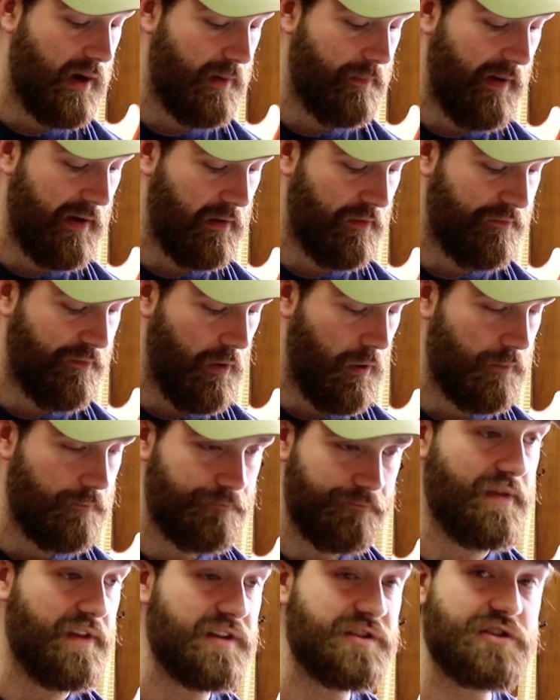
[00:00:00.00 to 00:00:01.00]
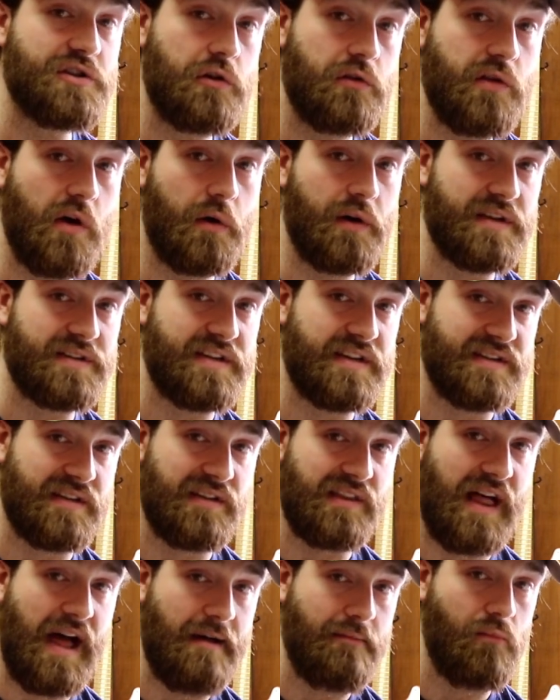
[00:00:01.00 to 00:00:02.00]
microphone. This, you'll notice, has a
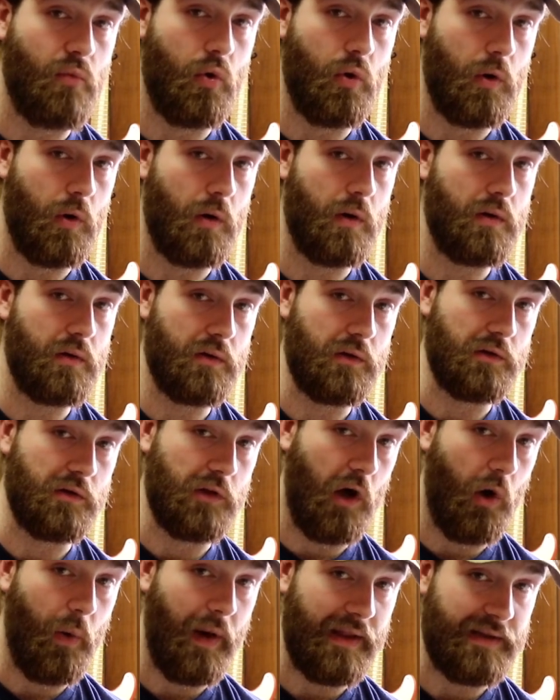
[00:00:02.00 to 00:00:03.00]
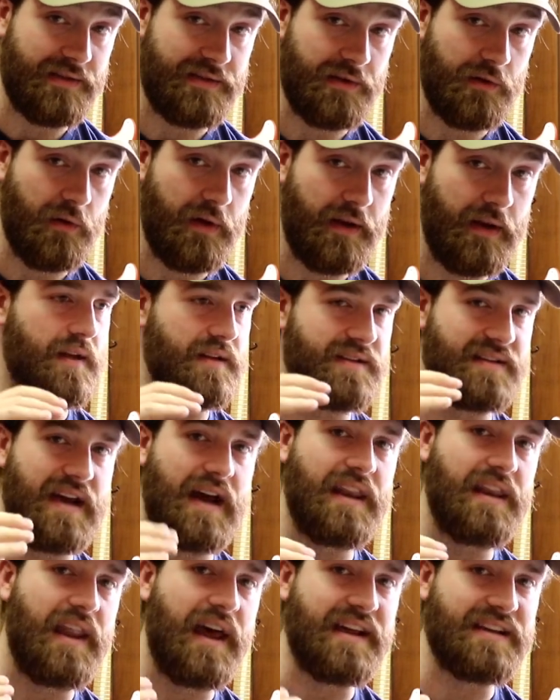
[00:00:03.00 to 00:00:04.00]
lot more low end to it. It's
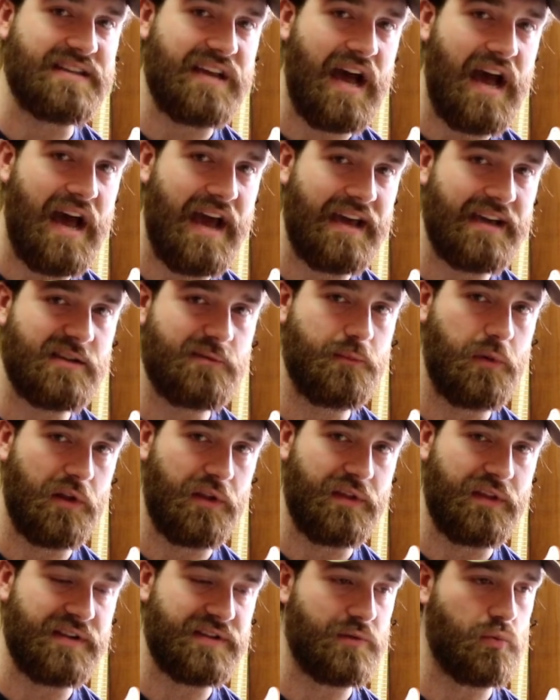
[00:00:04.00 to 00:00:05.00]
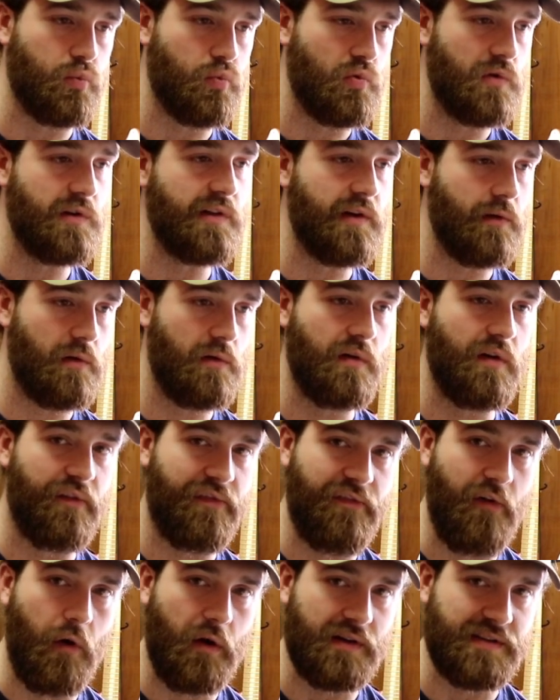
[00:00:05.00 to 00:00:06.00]
got nice highs, but this really, really
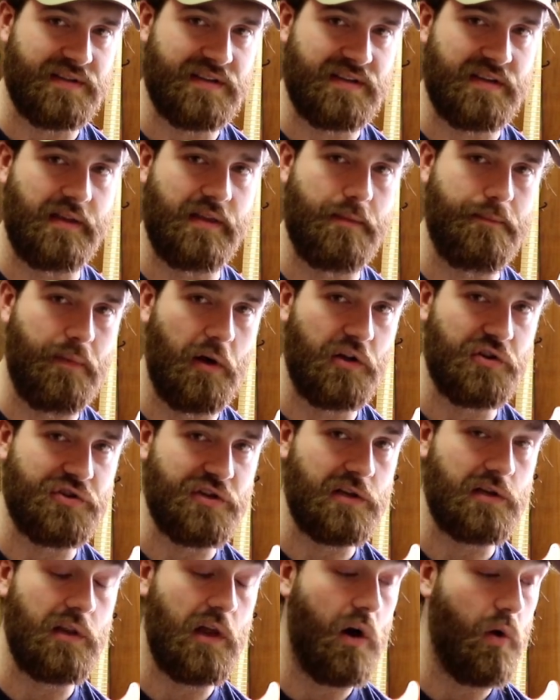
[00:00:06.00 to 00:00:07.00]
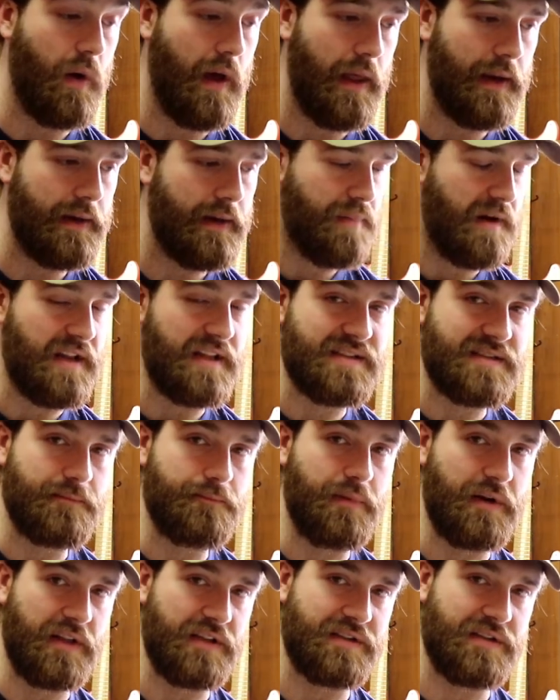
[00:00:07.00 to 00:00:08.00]
focuses on the punchy low end.
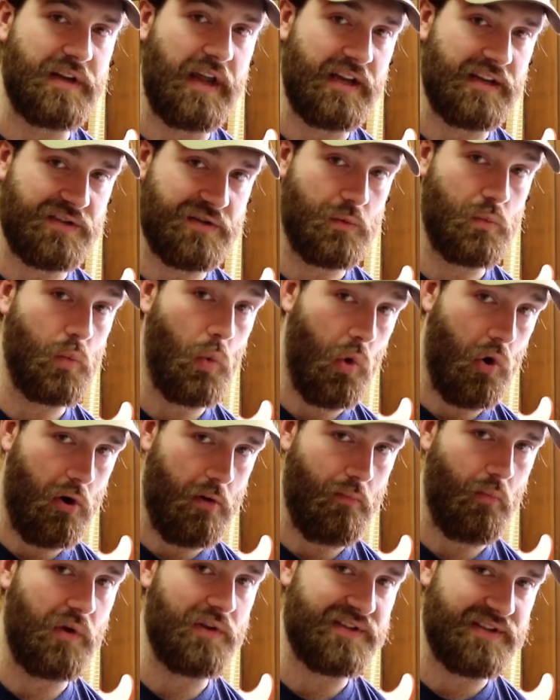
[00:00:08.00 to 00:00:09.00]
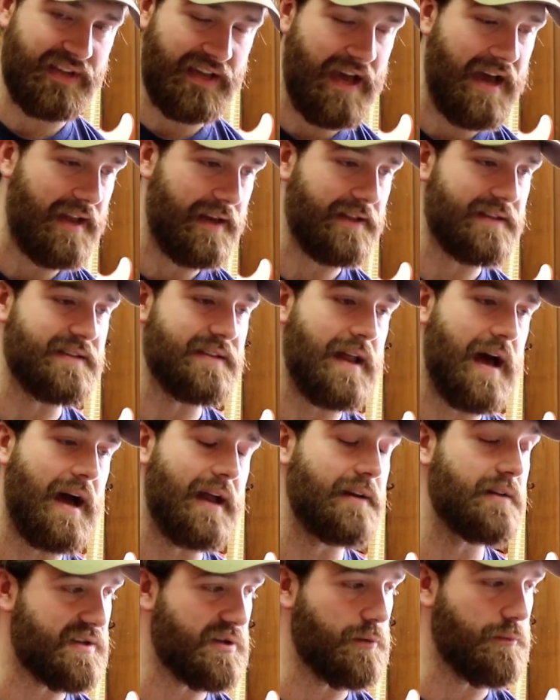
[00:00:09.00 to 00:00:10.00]
But it's nice and warm. Once again, it's
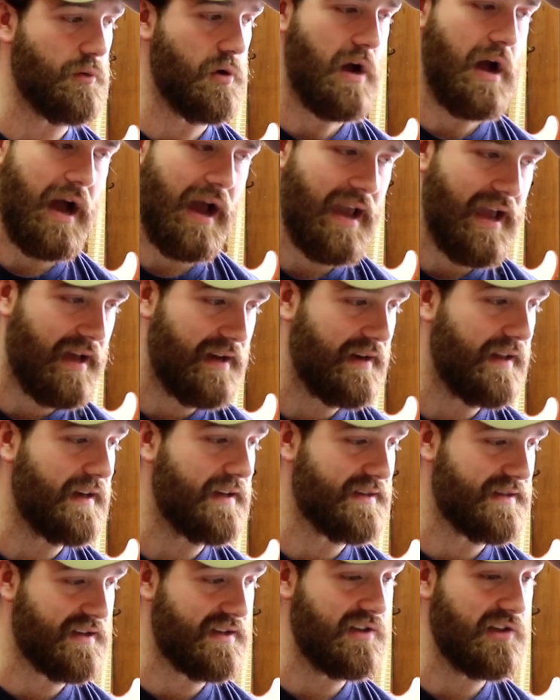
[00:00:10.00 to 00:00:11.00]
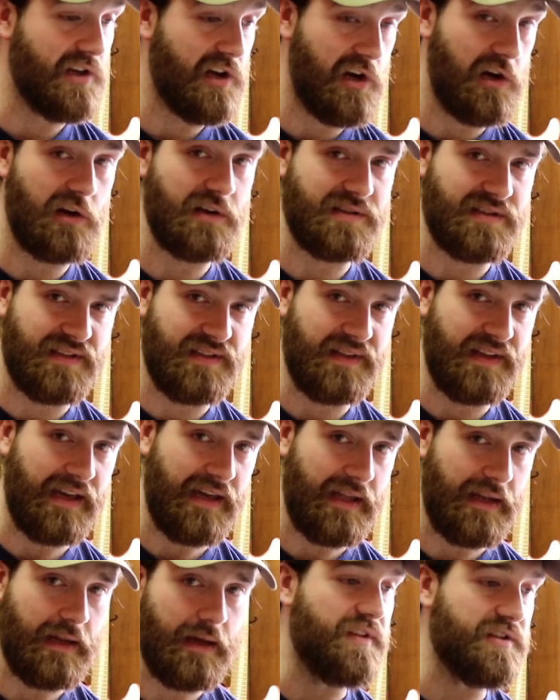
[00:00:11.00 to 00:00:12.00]
not super high-endy. It's clear. It's
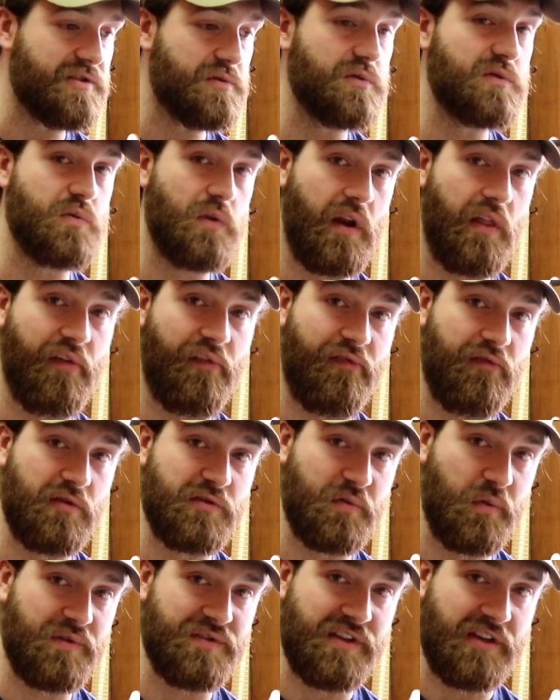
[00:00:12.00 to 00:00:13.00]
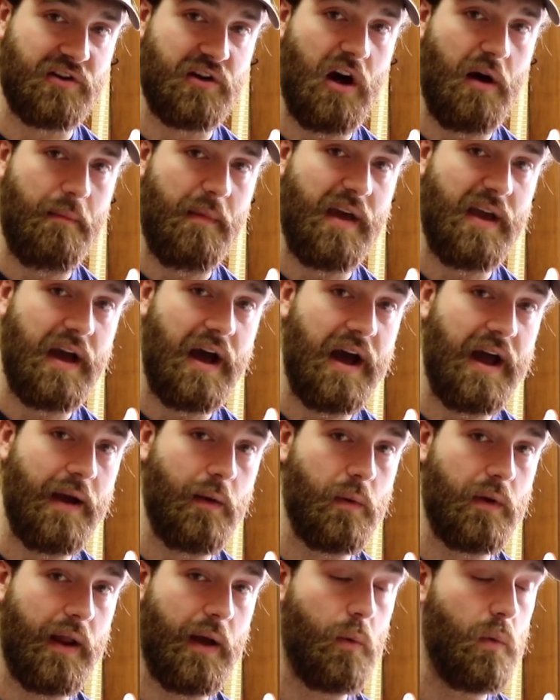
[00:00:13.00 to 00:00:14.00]
clean. This was one of the first ones that caught my eye
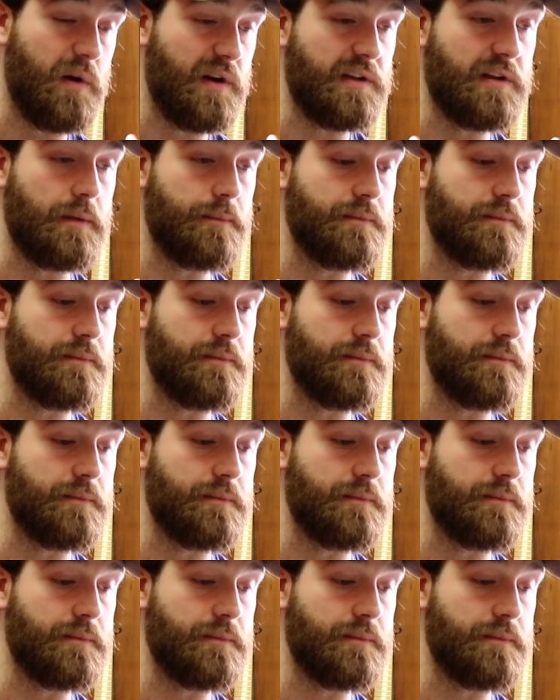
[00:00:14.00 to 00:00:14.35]
when I went